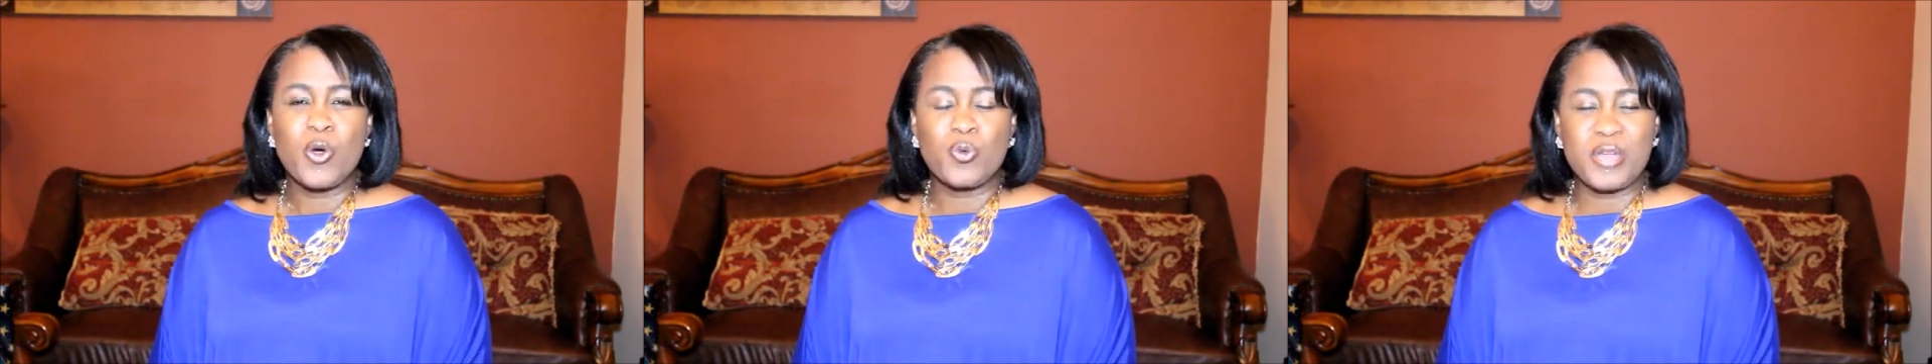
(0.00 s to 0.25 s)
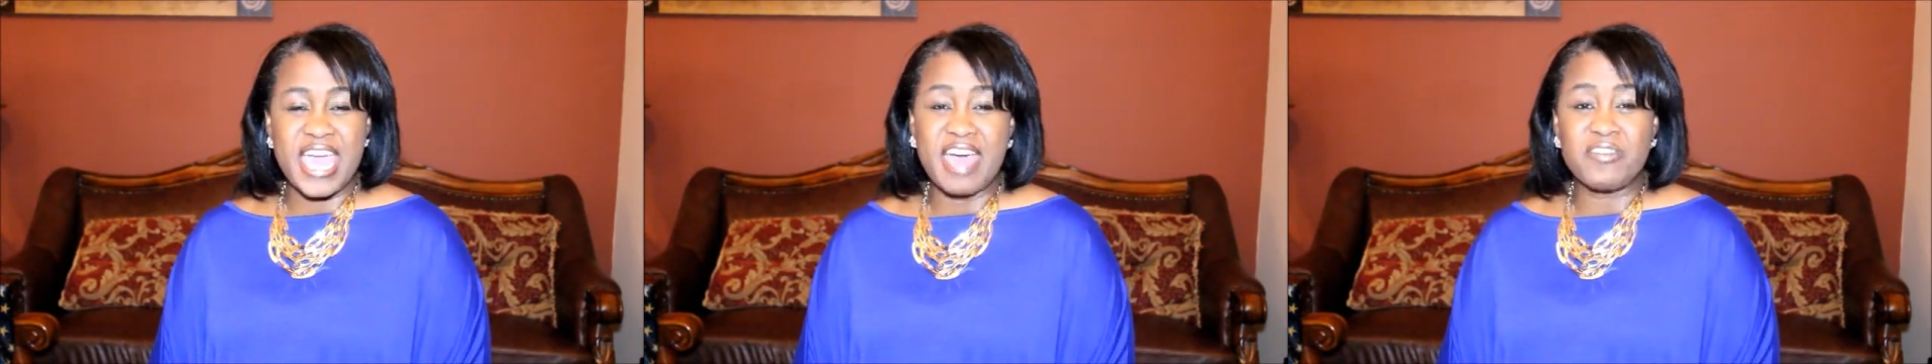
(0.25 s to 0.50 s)

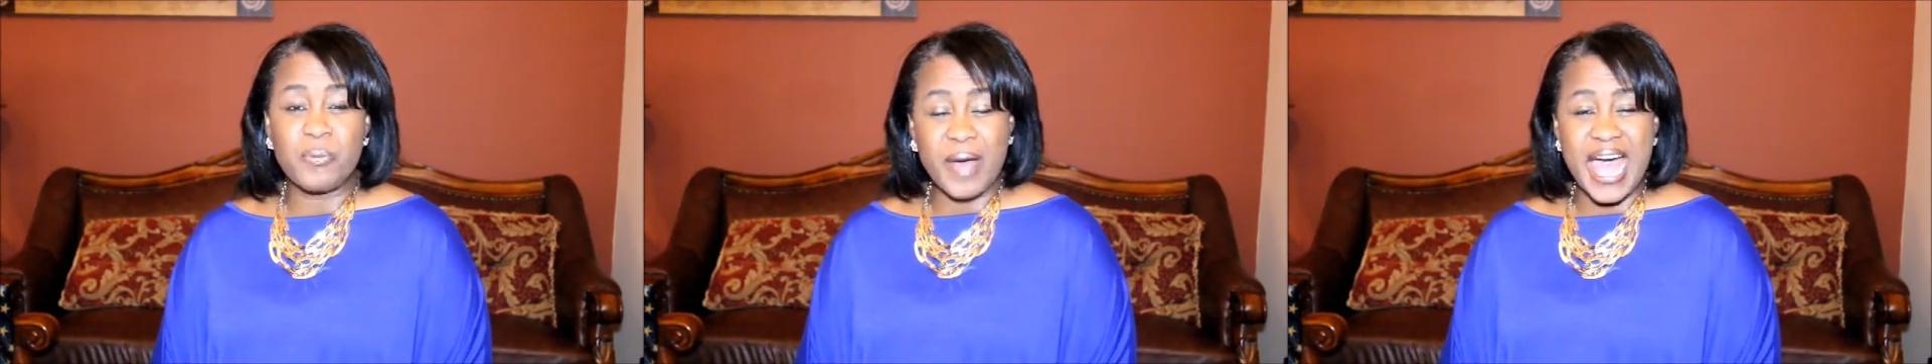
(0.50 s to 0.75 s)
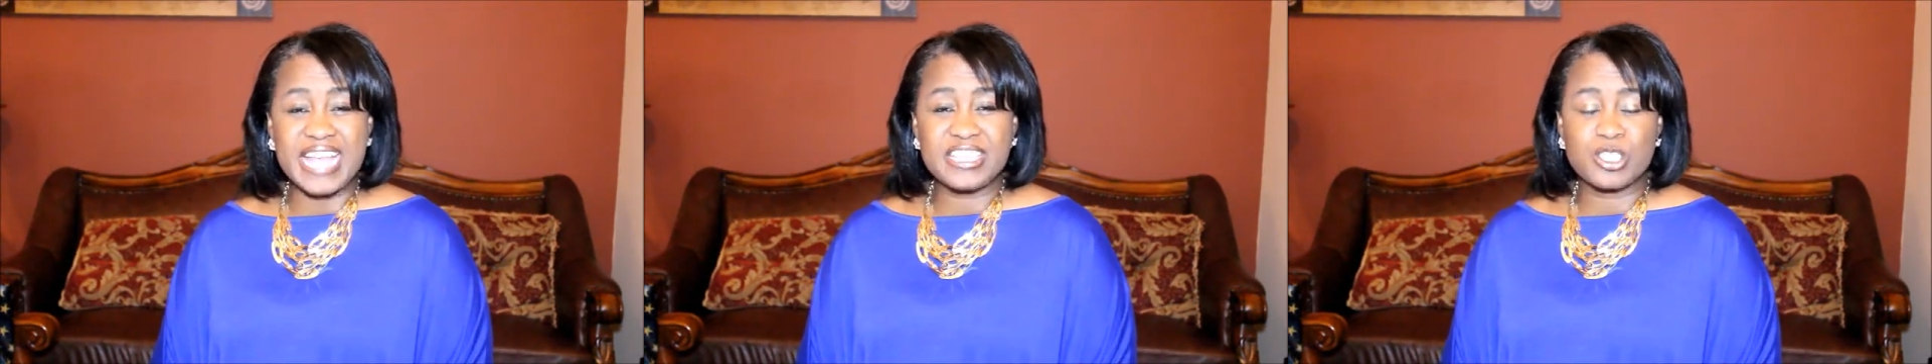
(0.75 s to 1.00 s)
we have
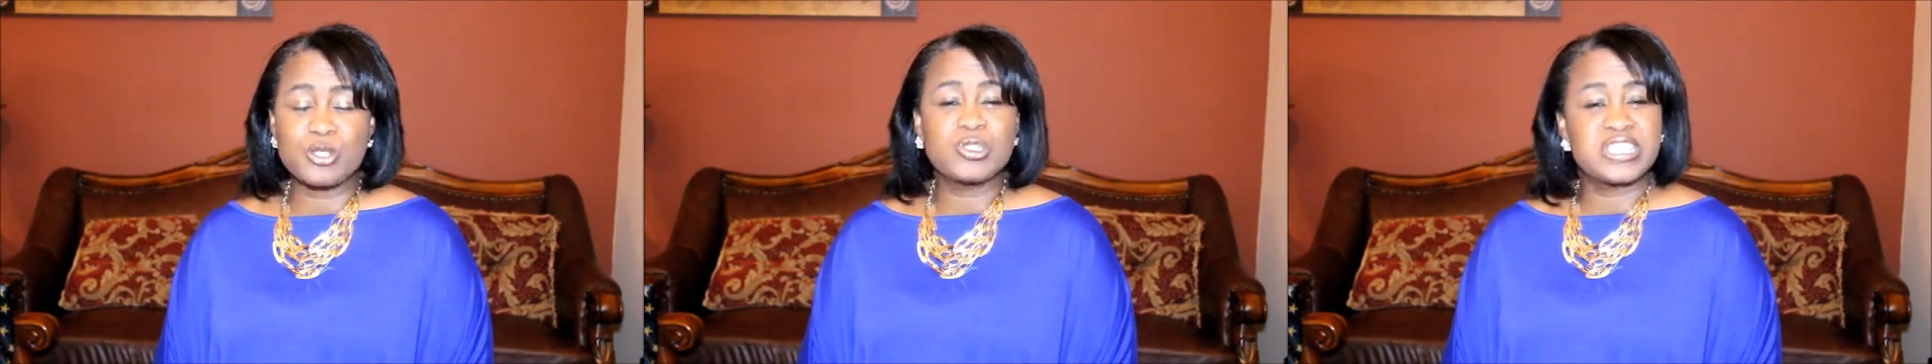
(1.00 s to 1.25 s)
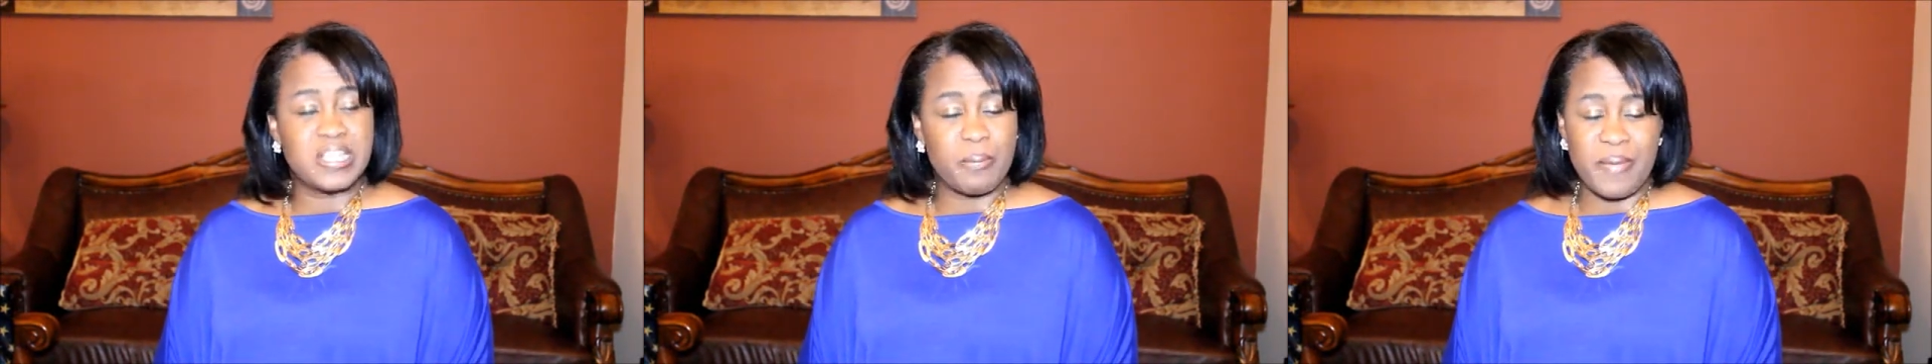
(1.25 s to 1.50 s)
Apostle
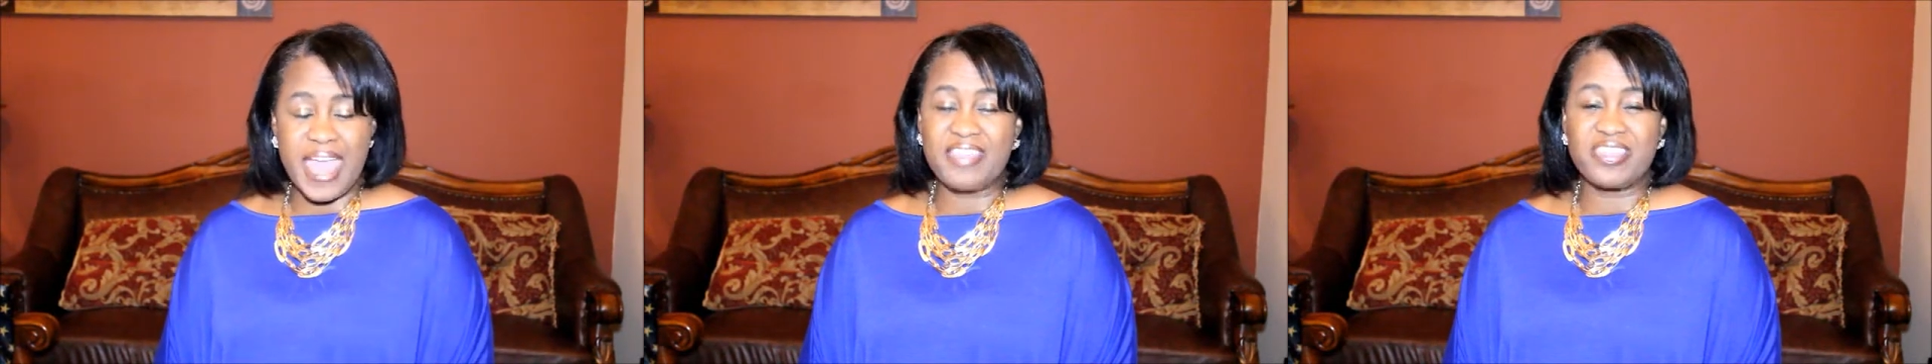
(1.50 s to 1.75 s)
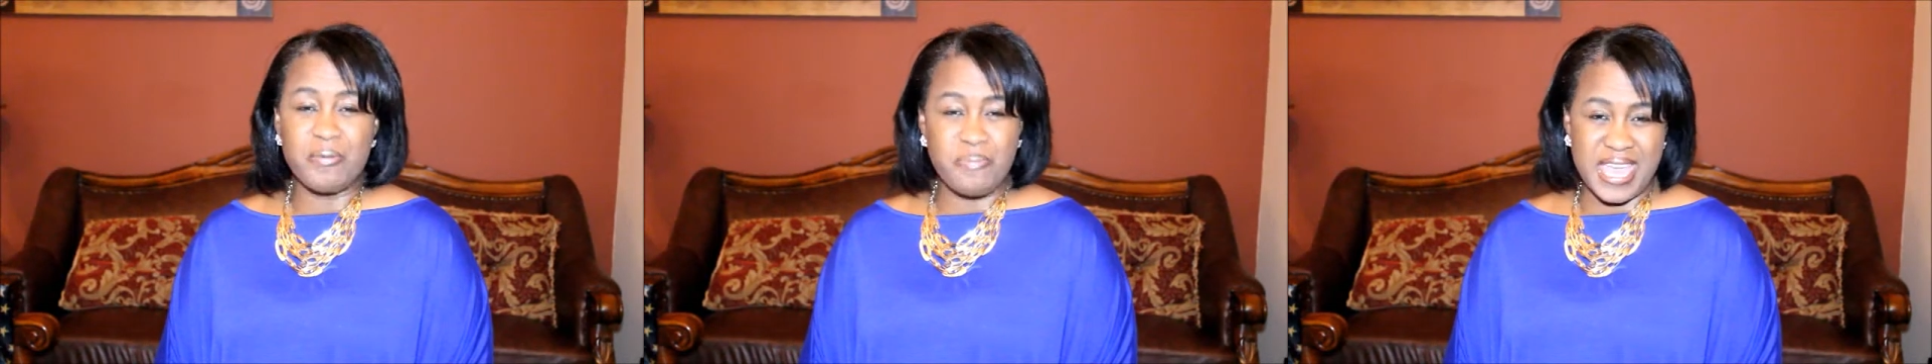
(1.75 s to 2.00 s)

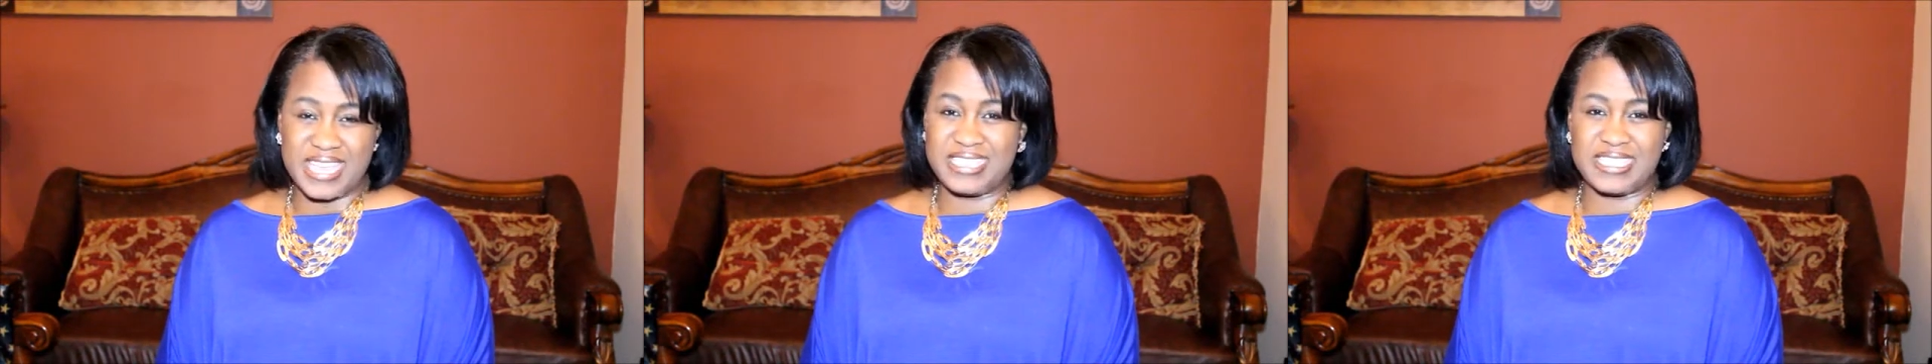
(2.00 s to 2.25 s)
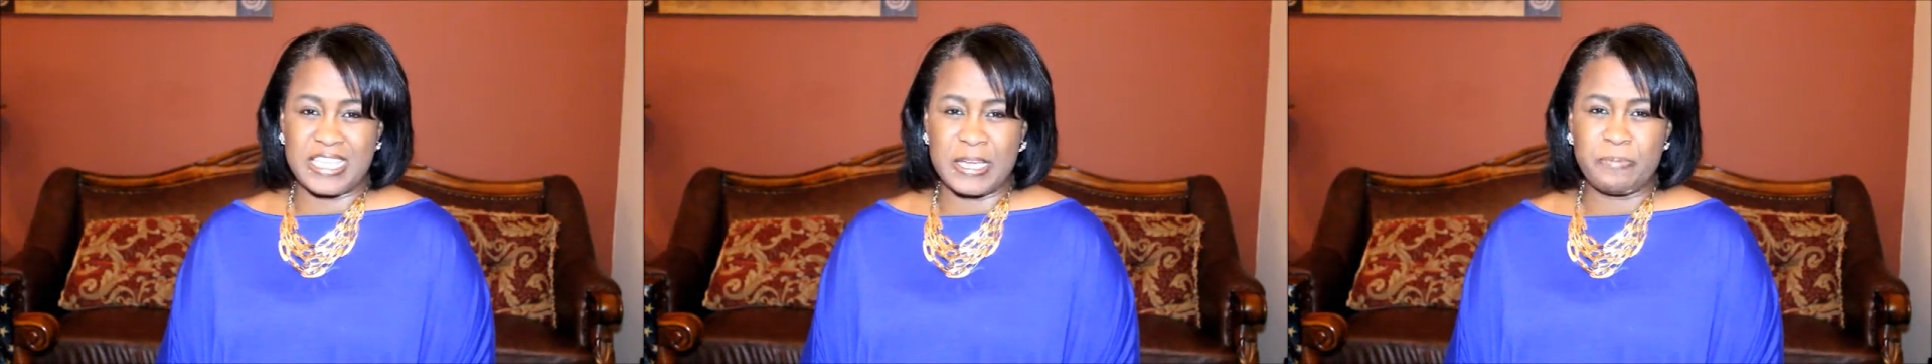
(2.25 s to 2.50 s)
Samantha
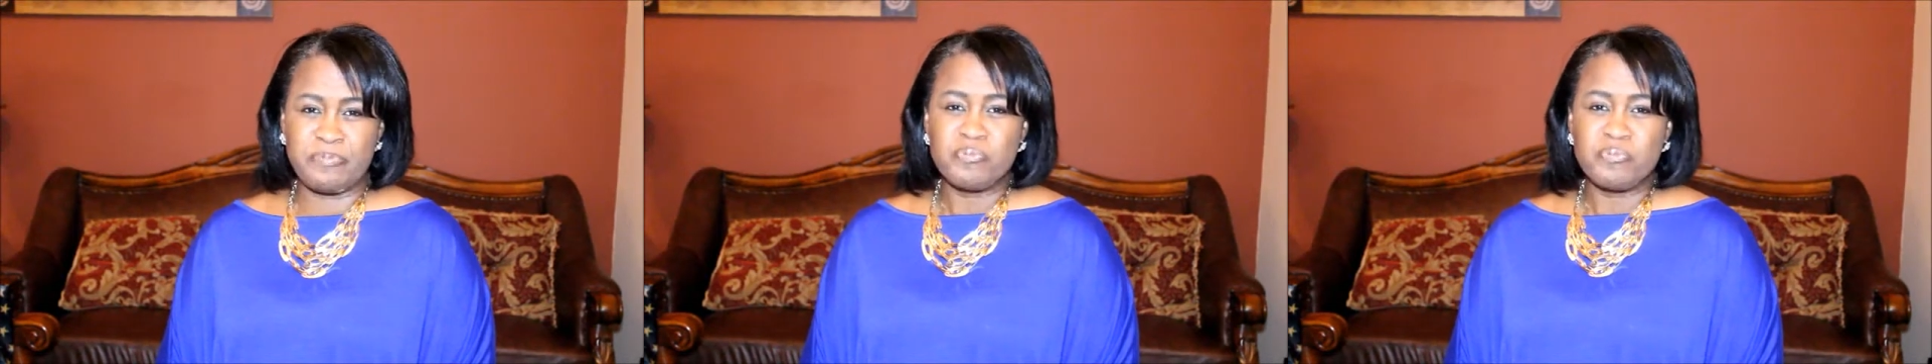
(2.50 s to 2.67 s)
Macy